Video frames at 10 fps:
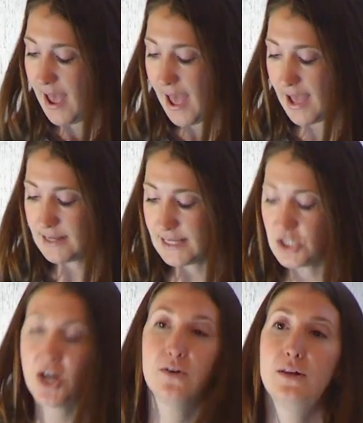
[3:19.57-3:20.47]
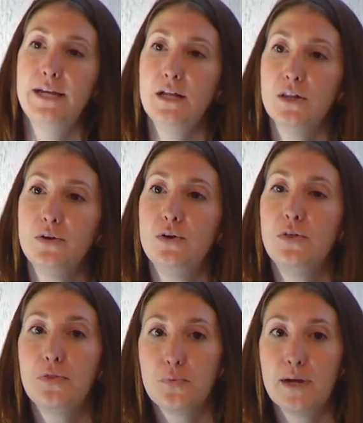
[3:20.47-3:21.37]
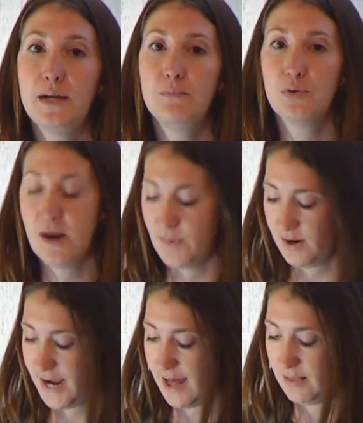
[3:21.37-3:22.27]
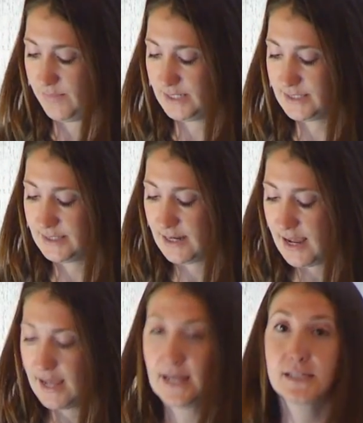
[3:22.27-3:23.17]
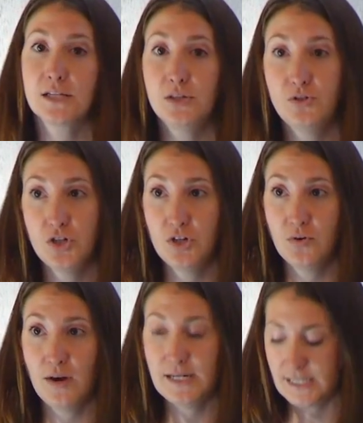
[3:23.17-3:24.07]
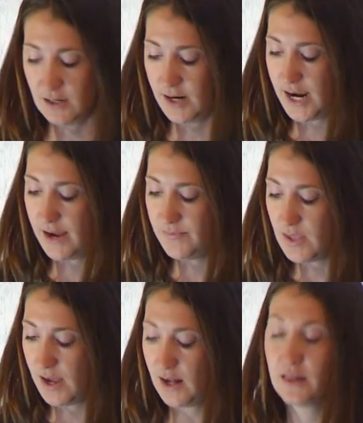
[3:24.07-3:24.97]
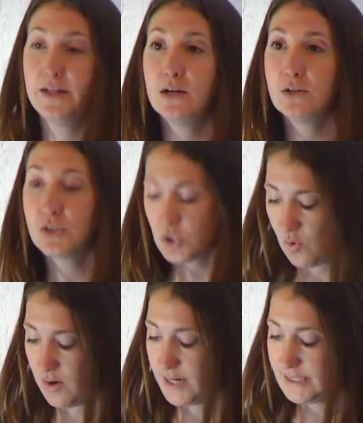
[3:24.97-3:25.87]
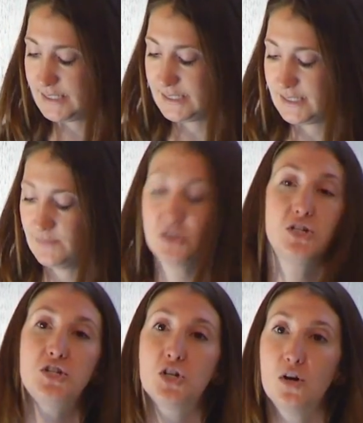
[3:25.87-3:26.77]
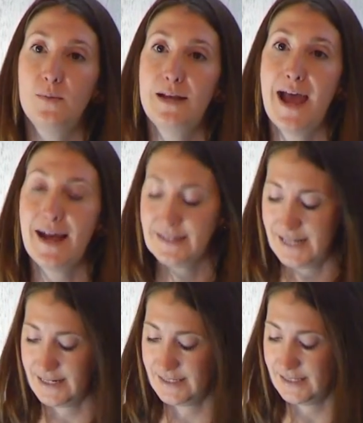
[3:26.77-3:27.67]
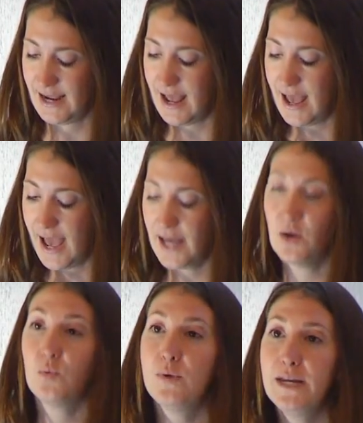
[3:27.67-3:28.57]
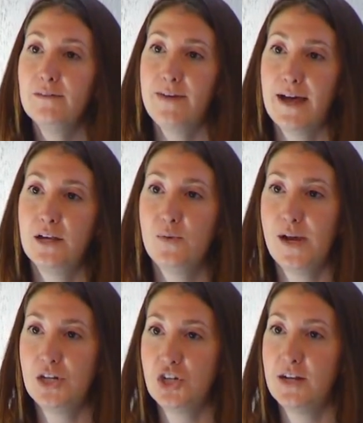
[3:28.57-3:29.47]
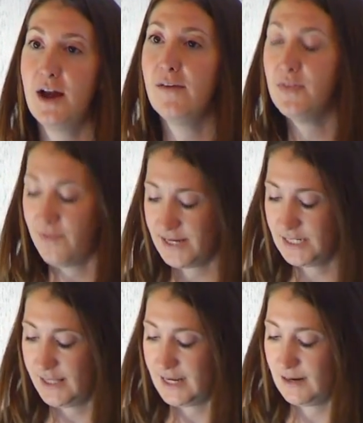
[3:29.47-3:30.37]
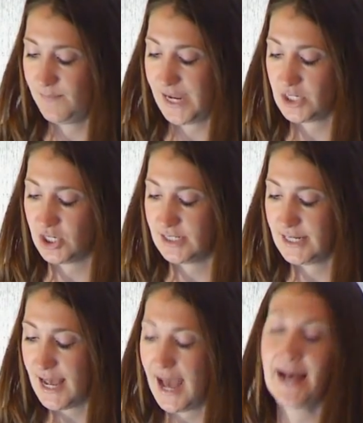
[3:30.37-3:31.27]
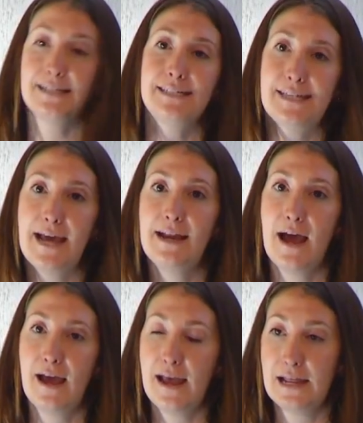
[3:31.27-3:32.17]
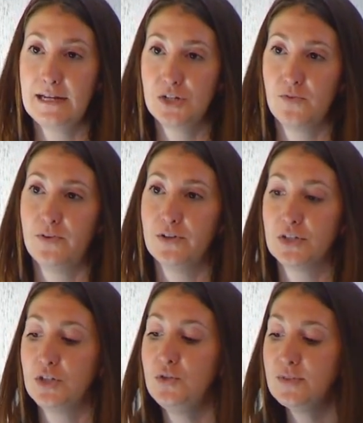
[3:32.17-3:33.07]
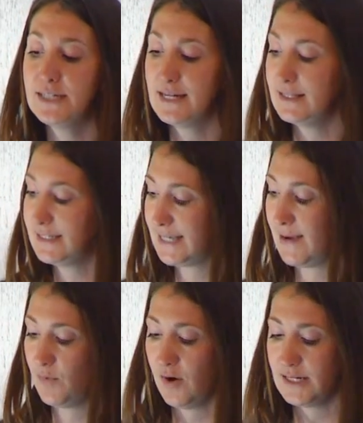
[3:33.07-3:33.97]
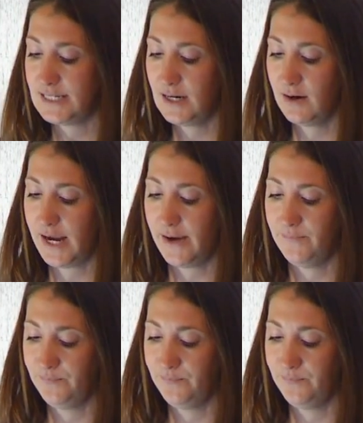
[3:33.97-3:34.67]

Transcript: and they generally include 3 primary elements: exclusion criteria, a clinical scoring system to determine access, and a reevaluation of the ventilated patient at set intervals using the same criteria.